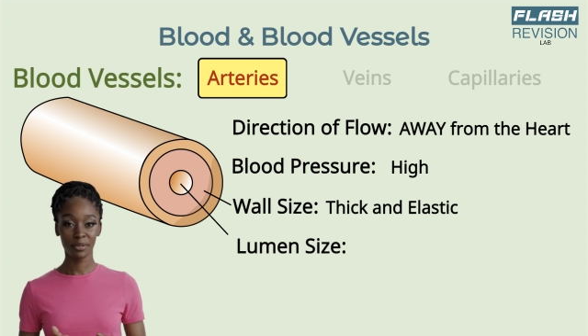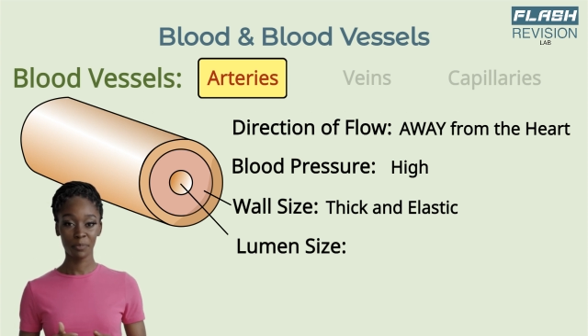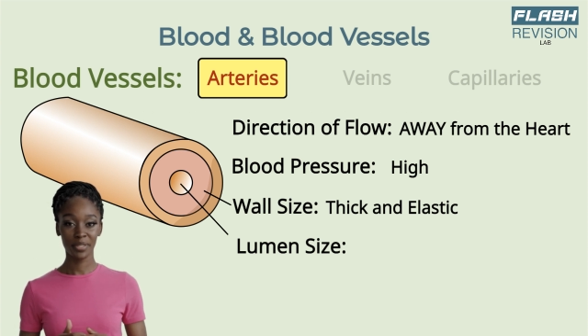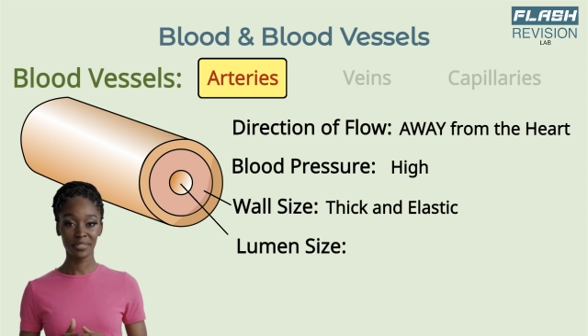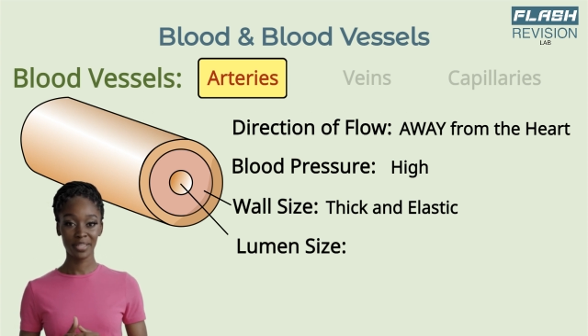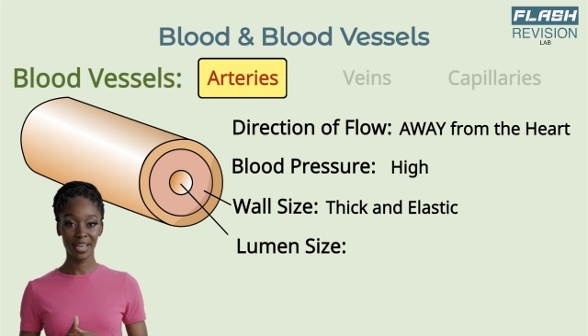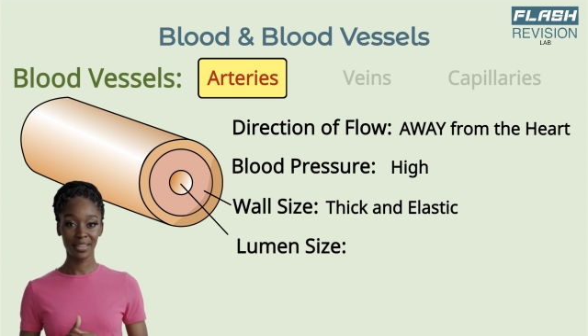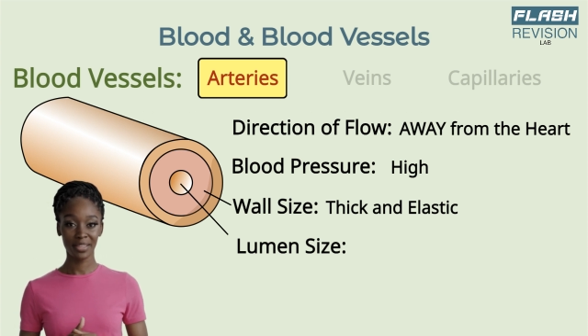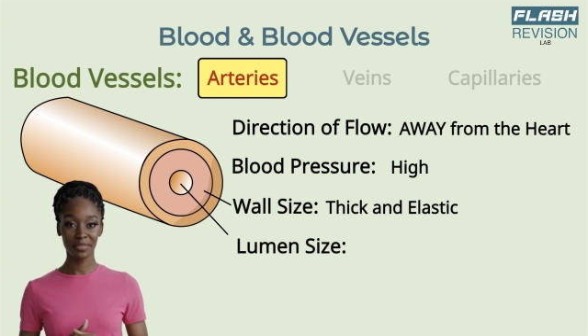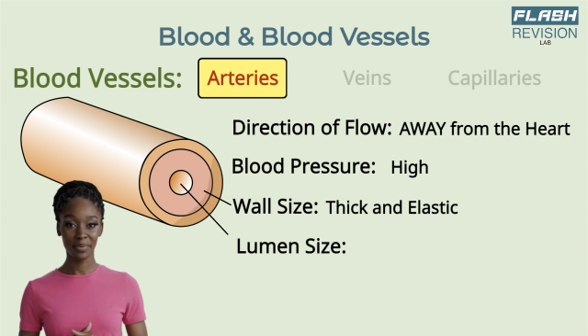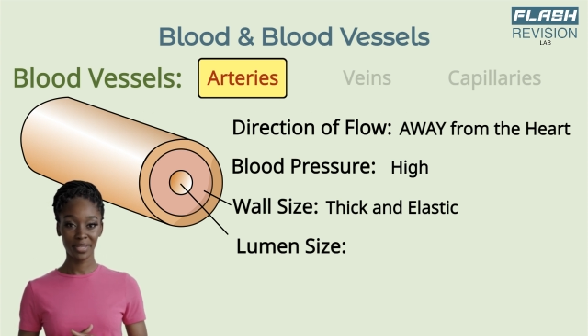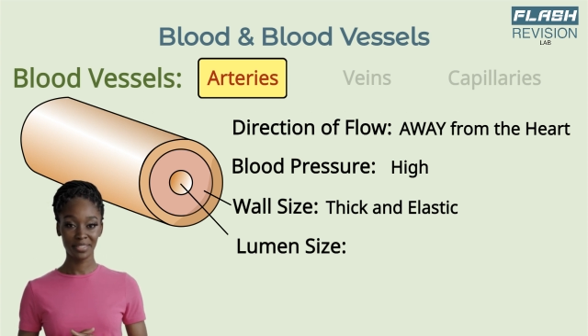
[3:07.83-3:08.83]
which are the inner
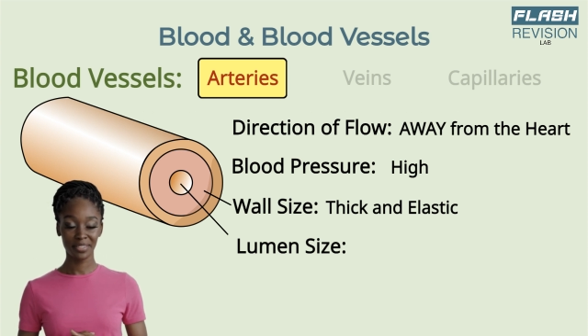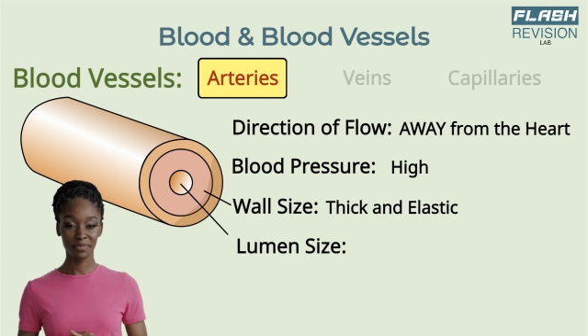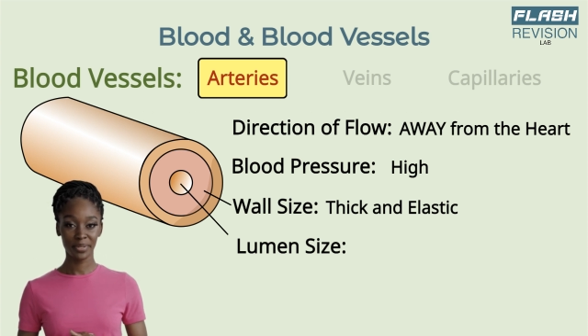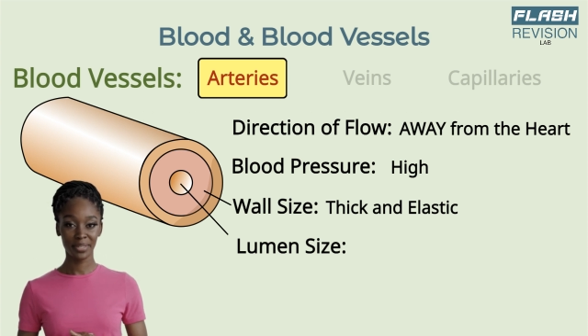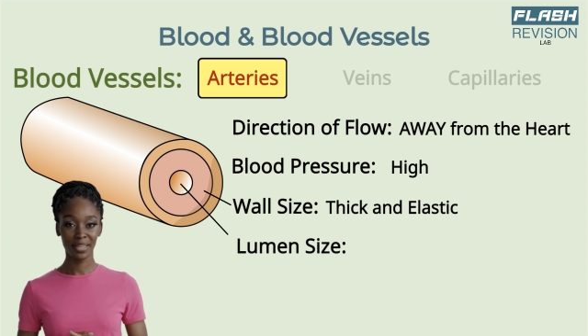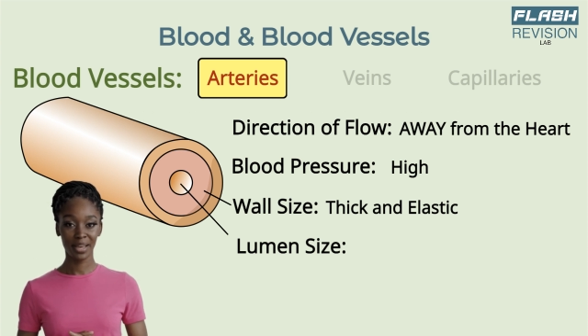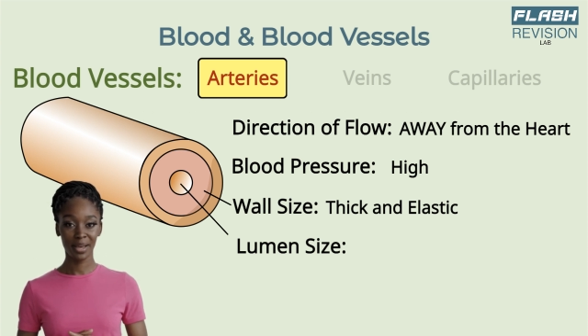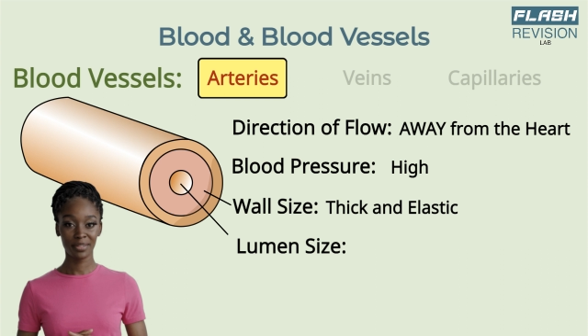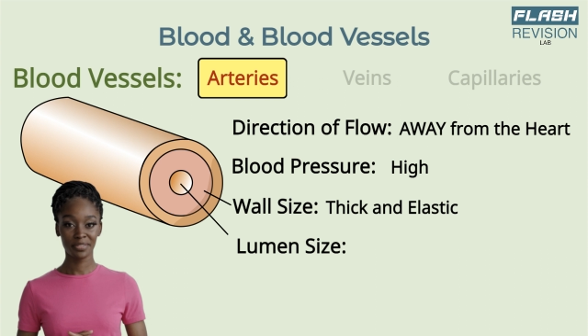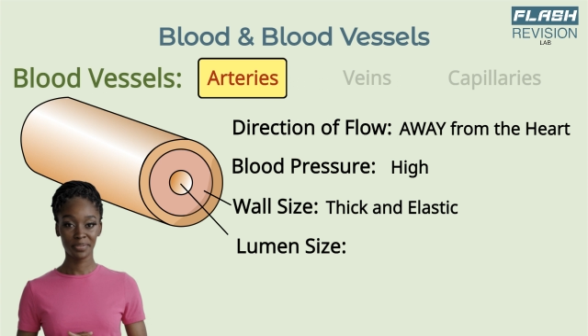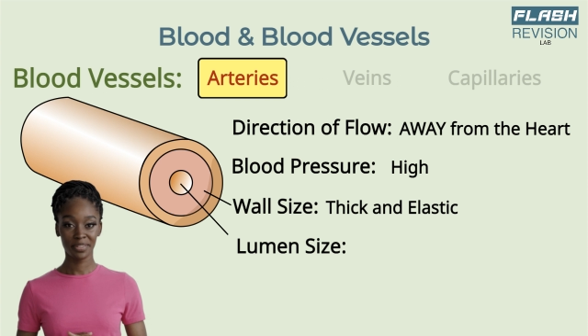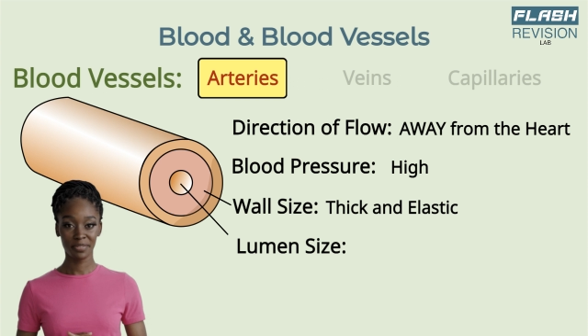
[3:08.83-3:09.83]
spaces within the
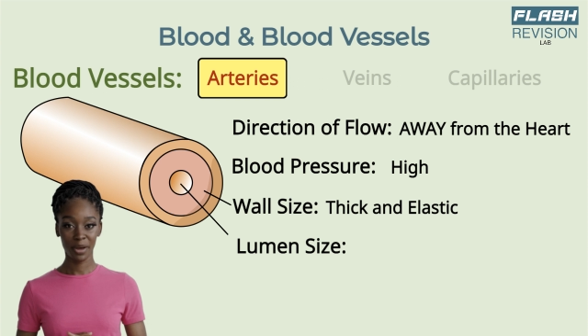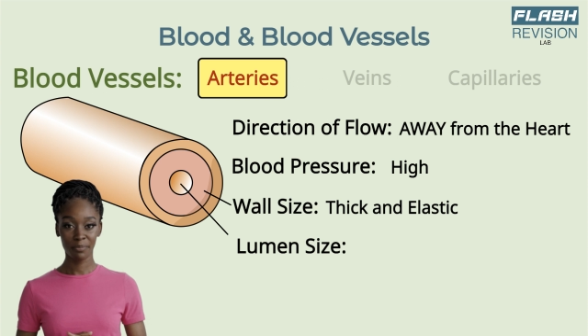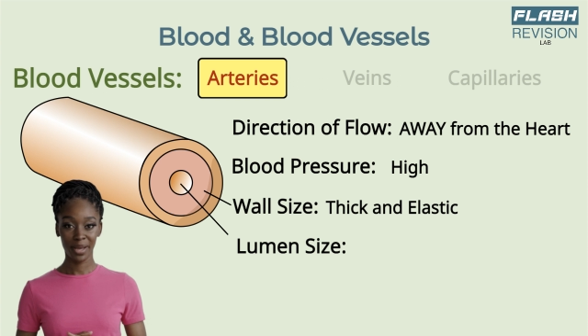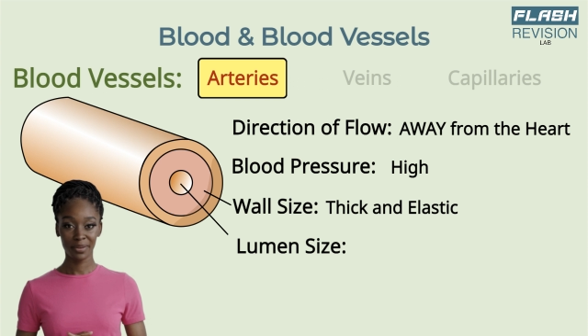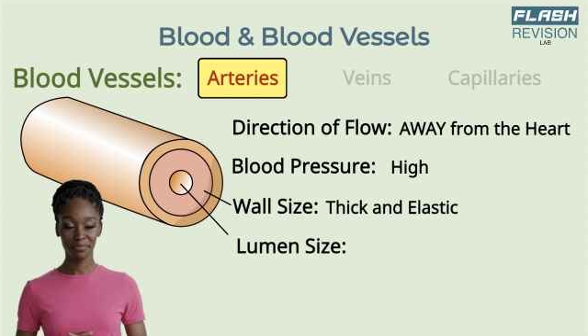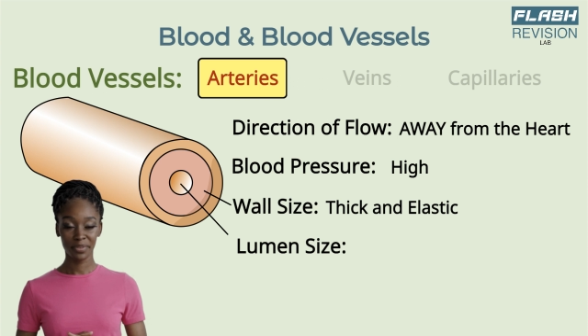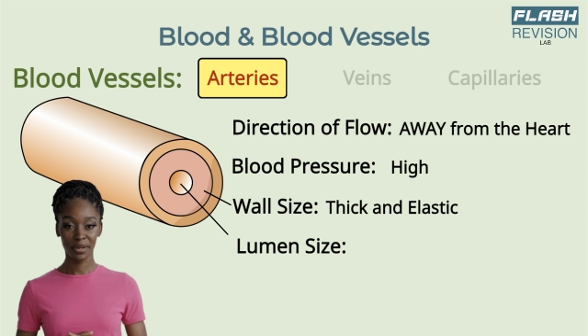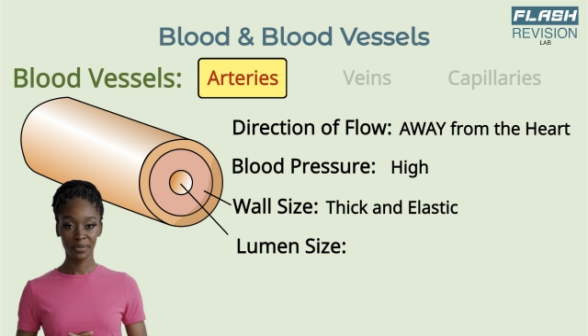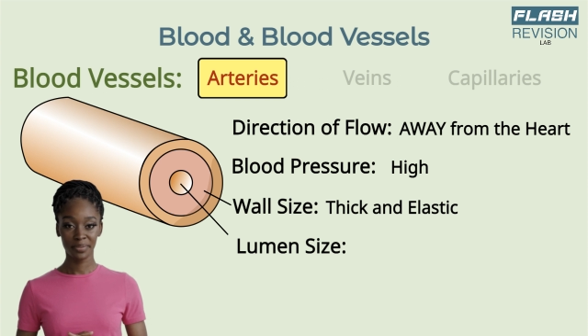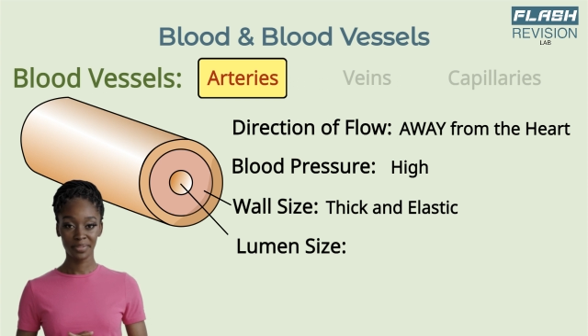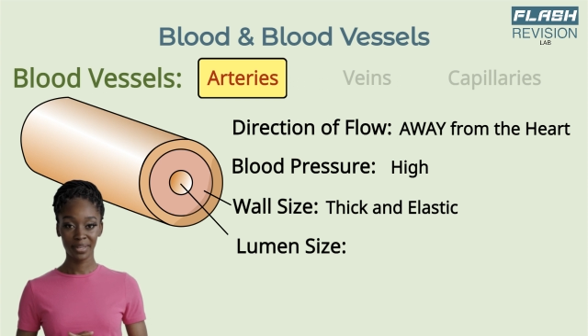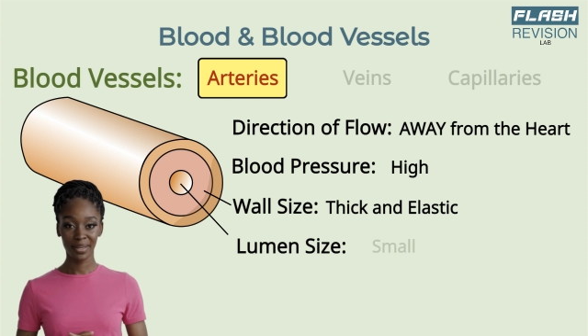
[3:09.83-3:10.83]
arteries where blood
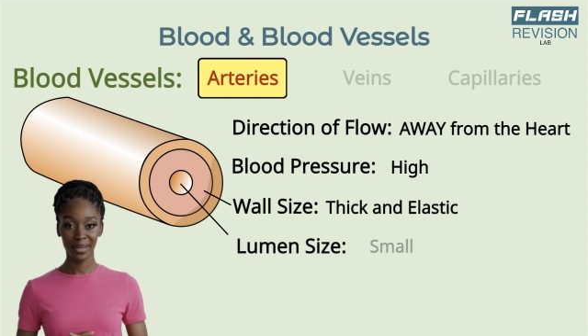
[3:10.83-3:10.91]
flows,